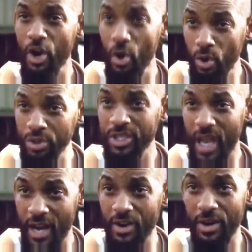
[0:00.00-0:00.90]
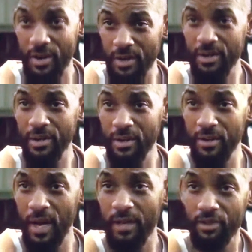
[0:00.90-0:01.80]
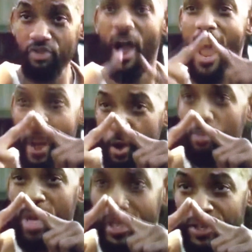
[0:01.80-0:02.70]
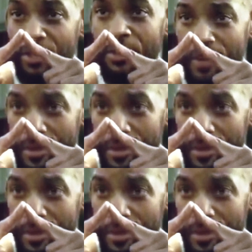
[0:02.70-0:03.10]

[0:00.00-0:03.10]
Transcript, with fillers: gold standard. Okay? Triangle, bitch.